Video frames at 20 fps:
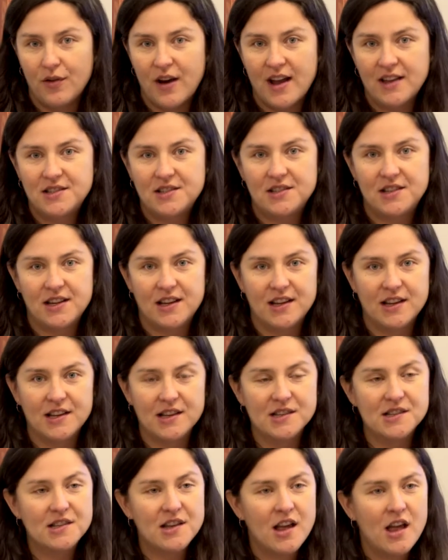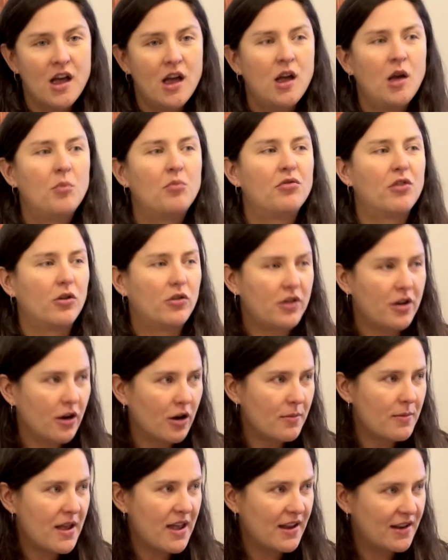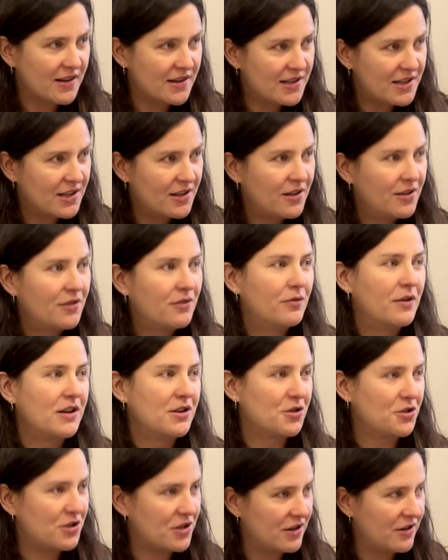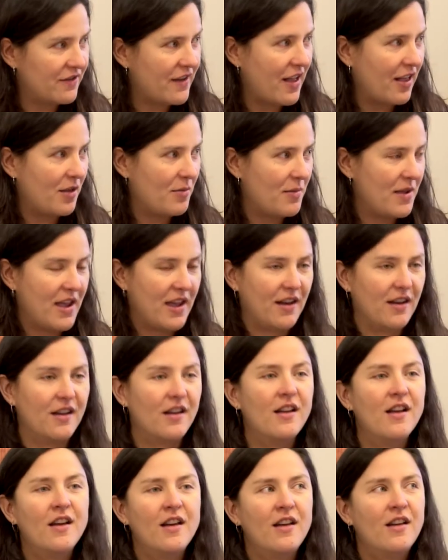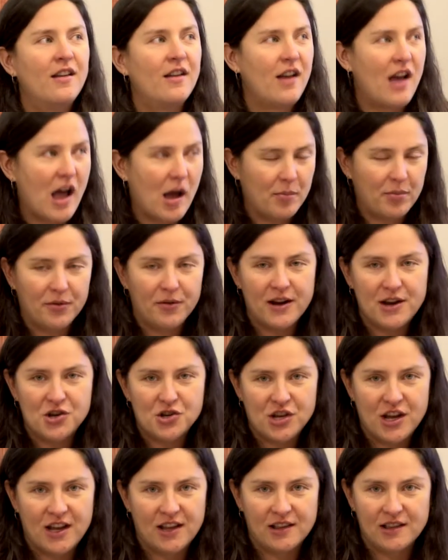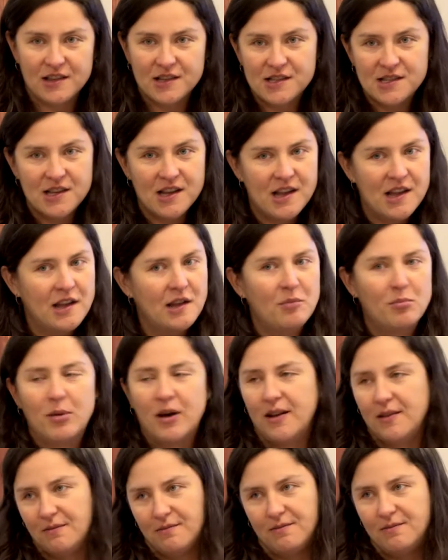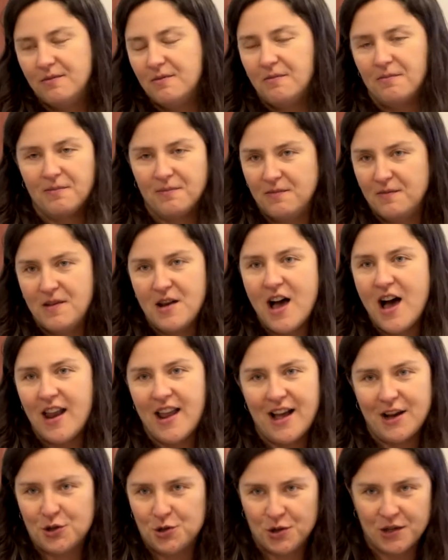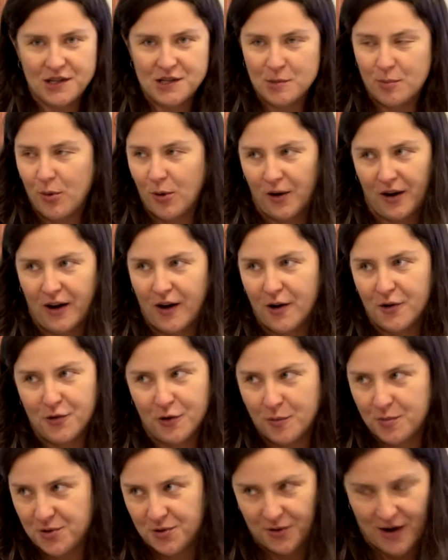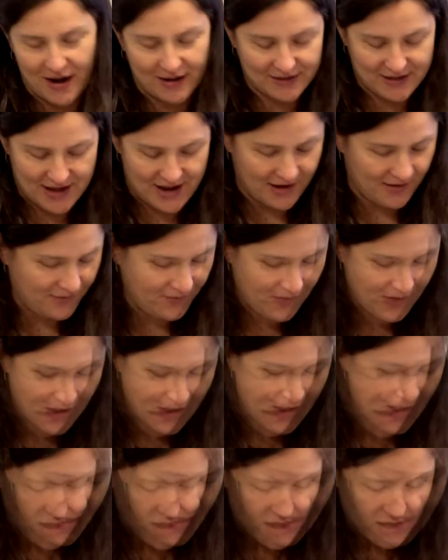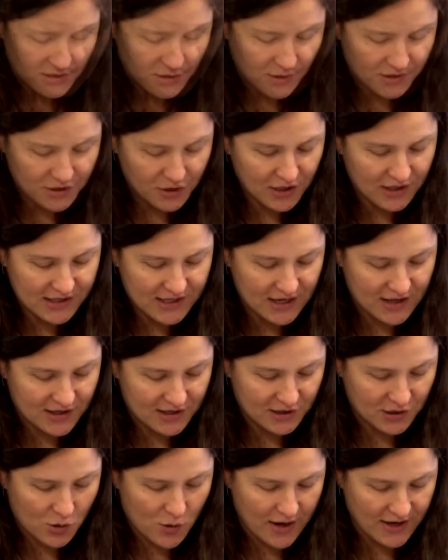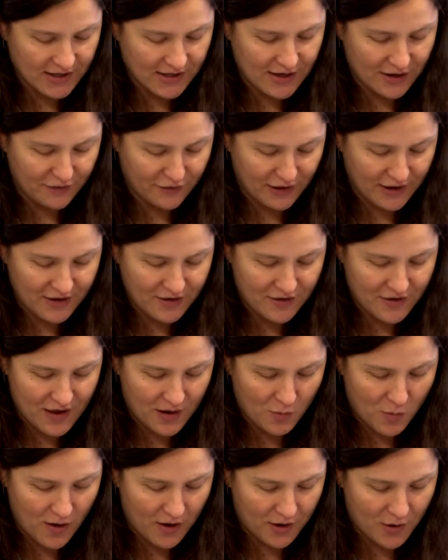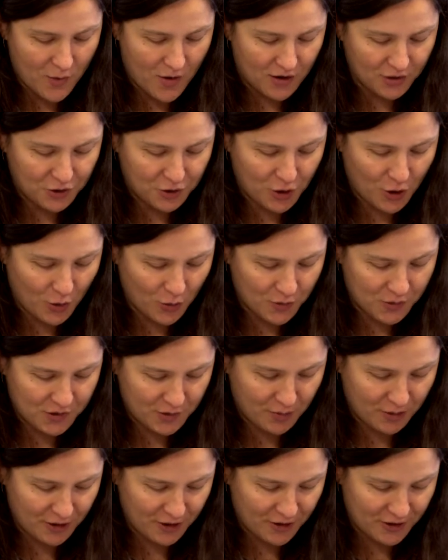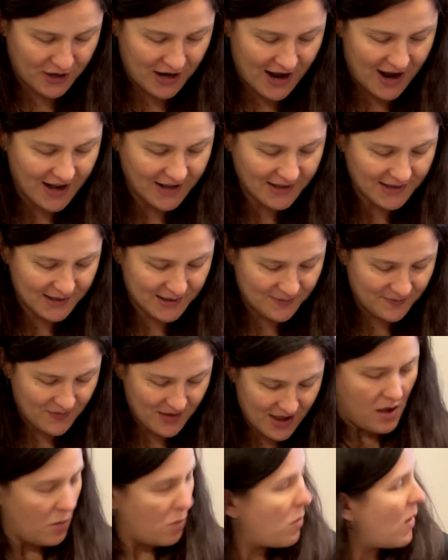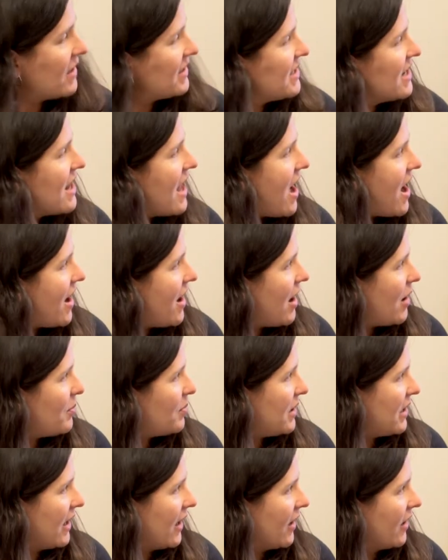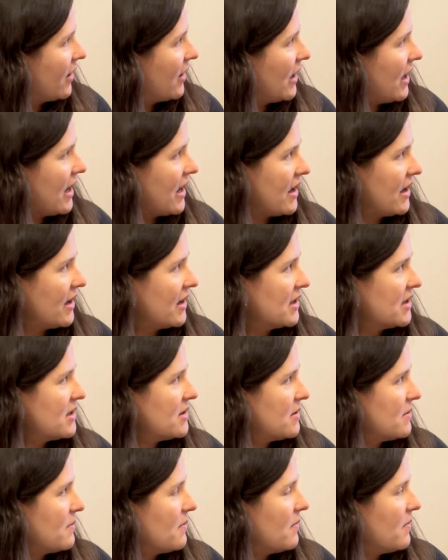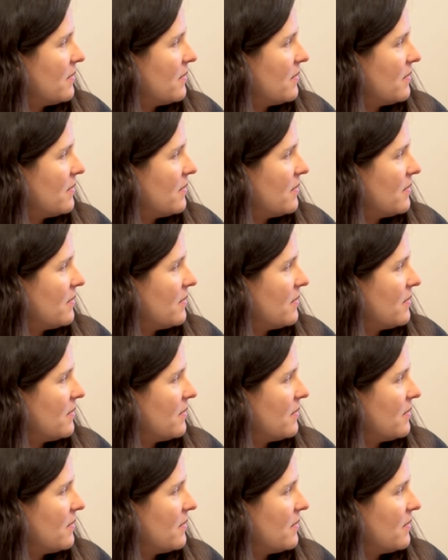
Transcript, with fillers: rest is procurement, research and development, operations, but not actually supporting our troops directly. So as you can see, this is quite different than where you all chose to put your dots. What's not up here is